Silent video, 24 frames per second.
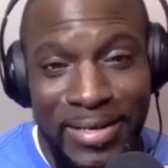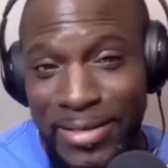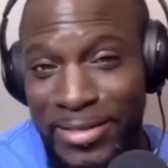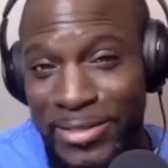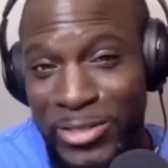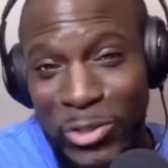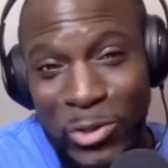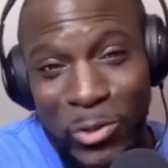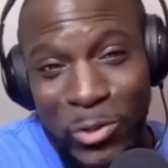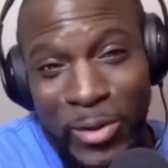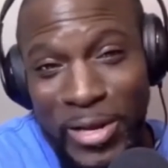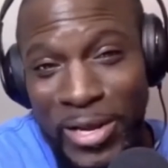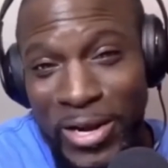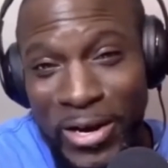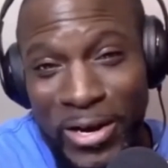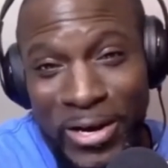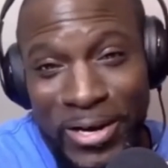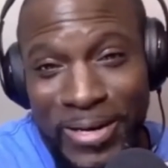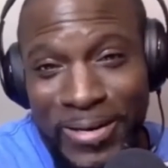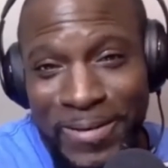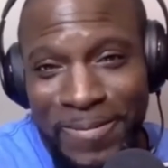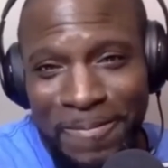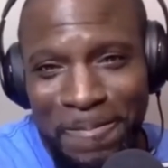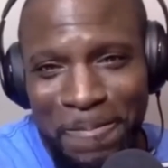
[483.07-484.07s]
It's who we
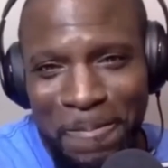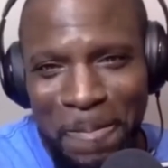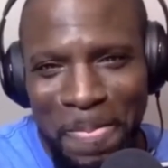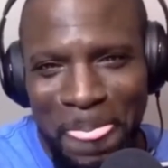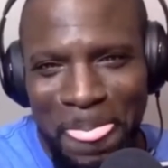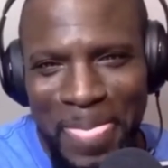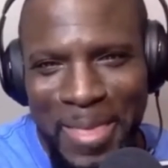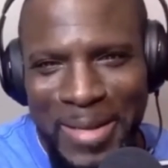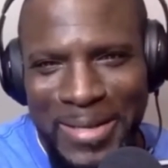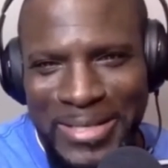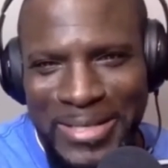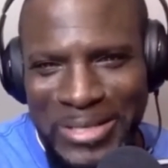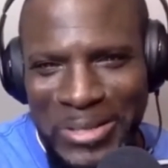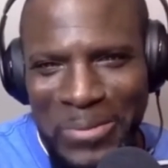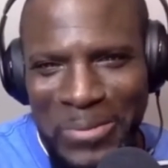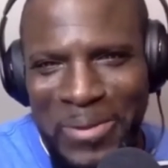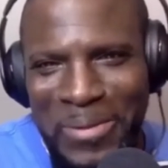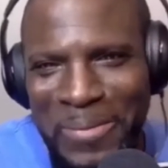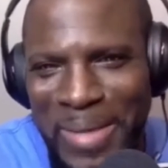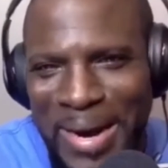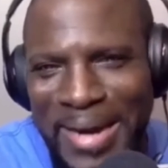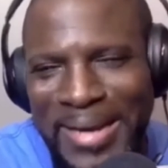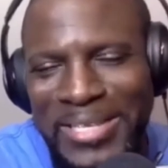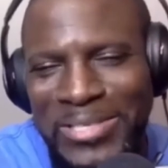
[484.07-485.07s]
are, so we
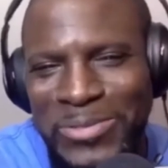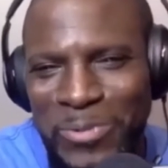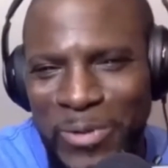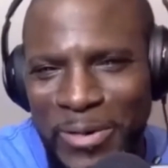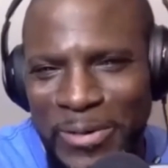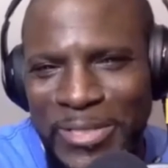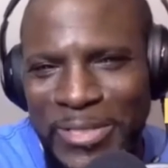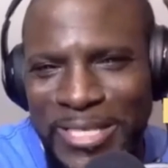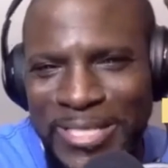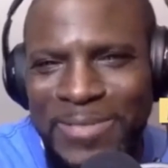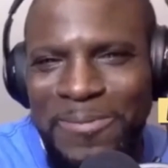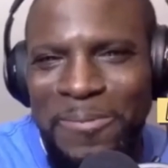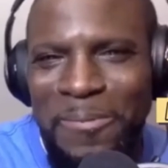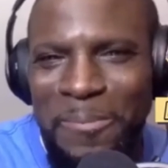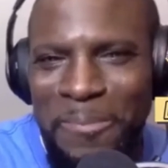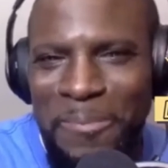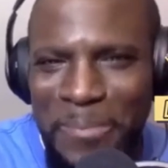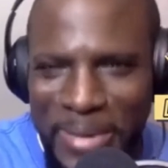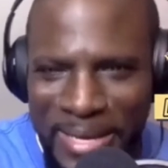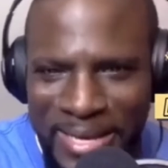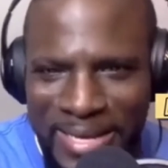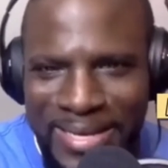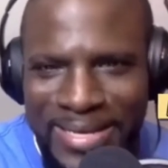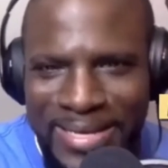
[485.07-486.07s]
might as well just
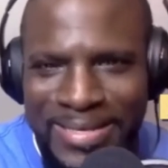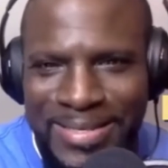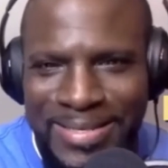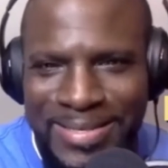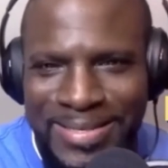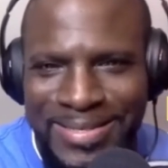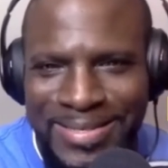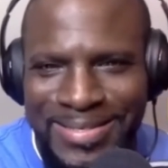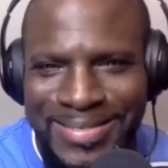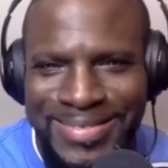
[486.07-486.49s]
be it.